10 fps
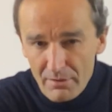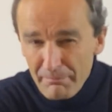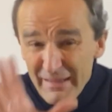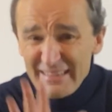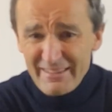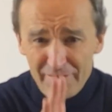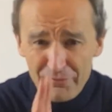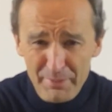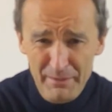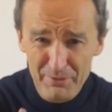millions
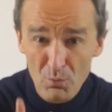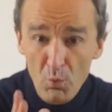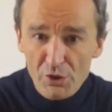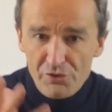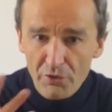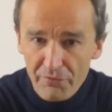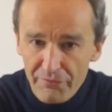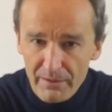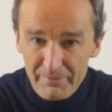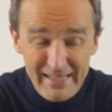of people watch those
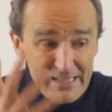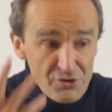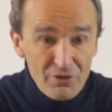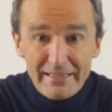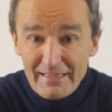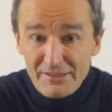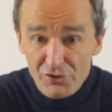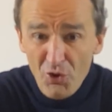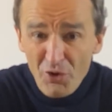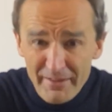films and actually
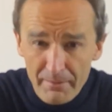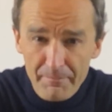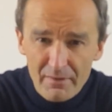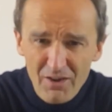enjoy them.